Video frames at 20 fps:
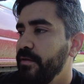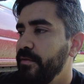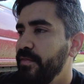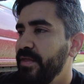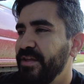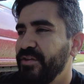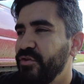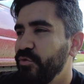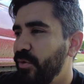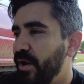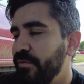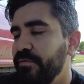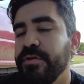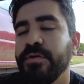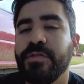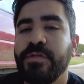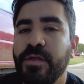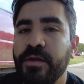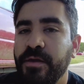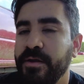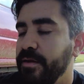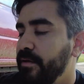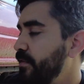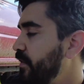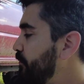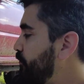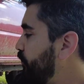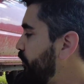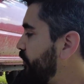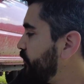they do everything.
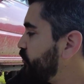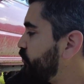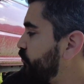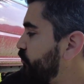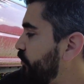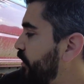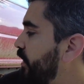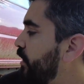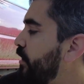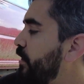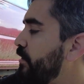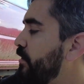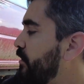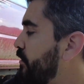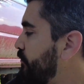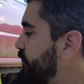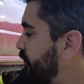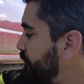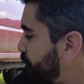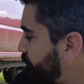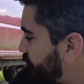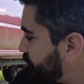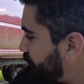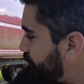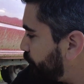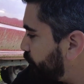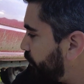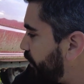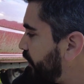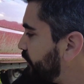They put tread on them, they put their
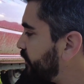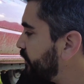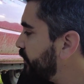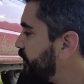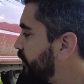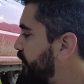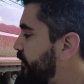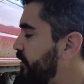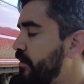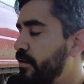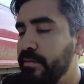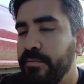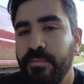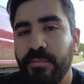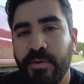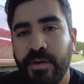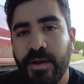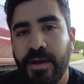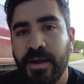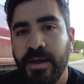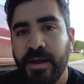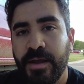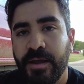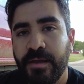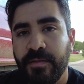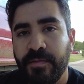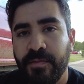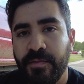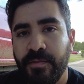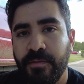branding on them,
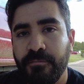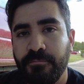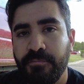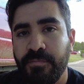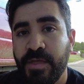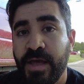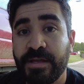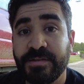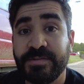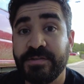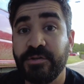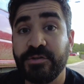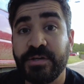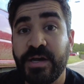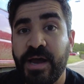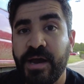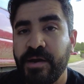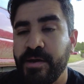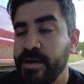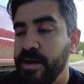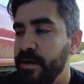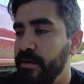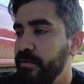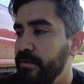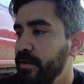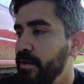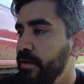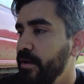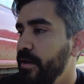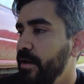and that's their tire now.
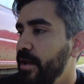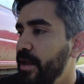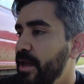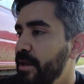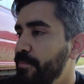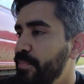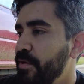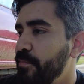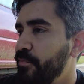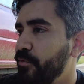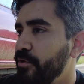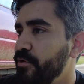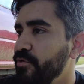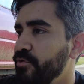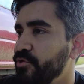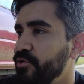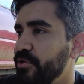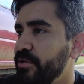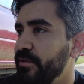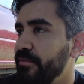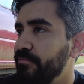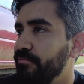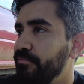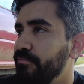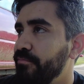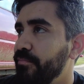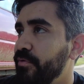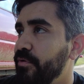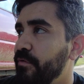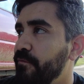And people usually
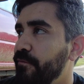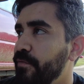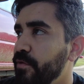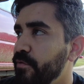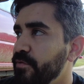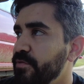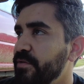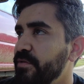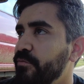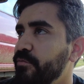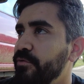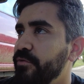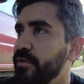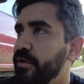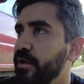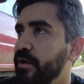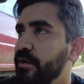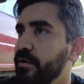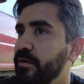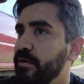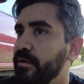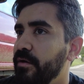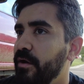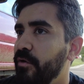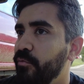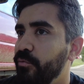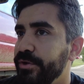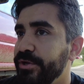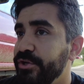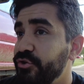confuse it with a
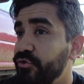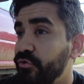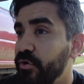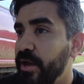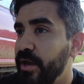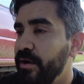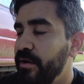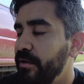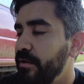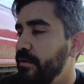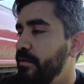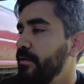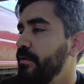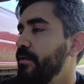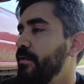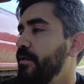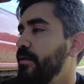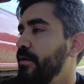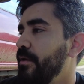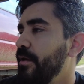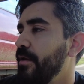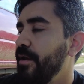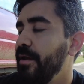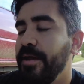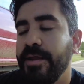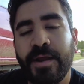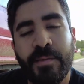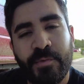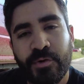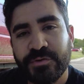retread,
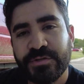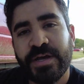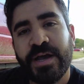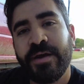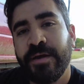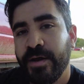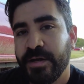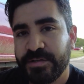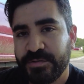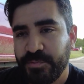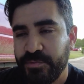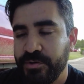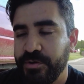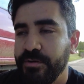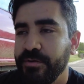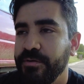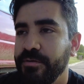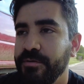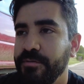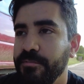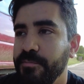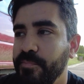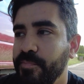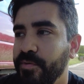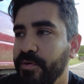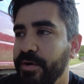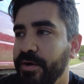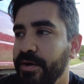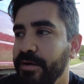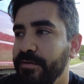and I'm no tire expert,
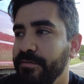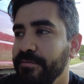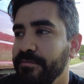but